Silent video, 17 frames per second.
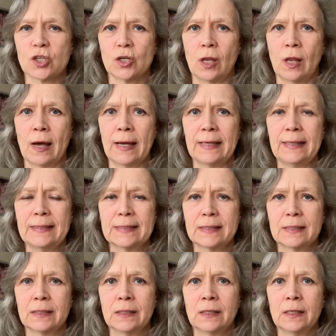light
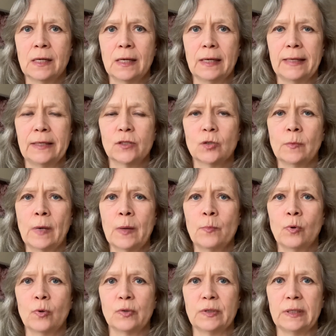into my
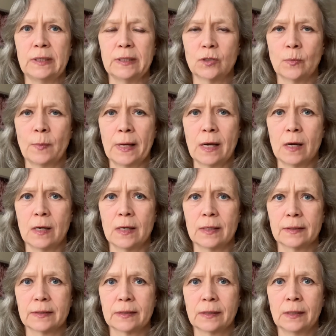body, into my
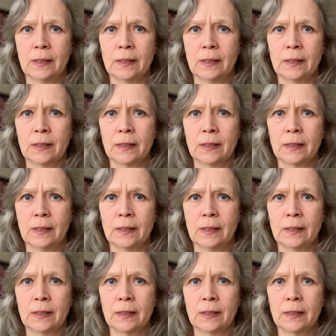heart,